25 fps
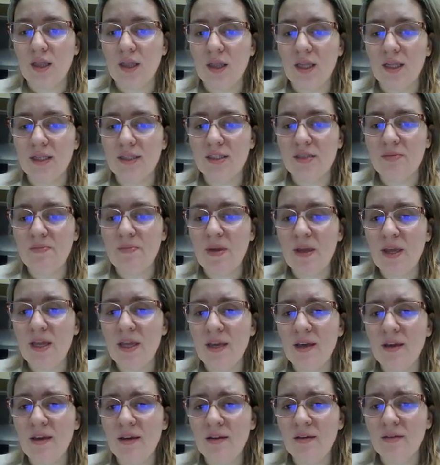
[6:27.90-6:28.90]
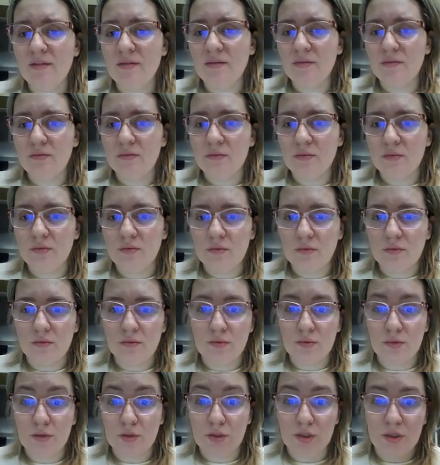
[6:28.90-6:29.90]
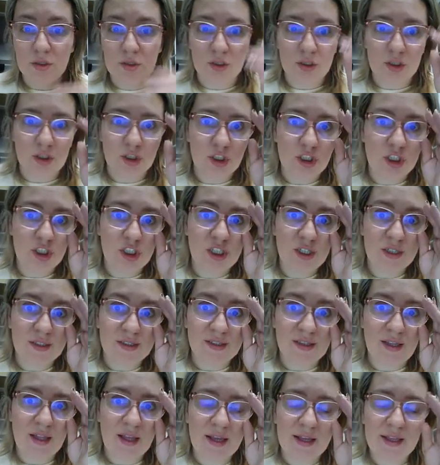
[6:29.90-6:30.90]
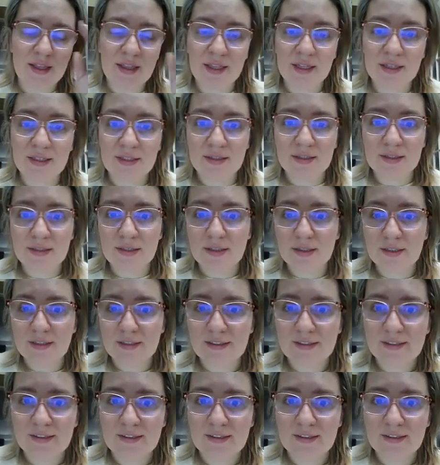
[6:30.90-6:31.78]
let's make it just like this.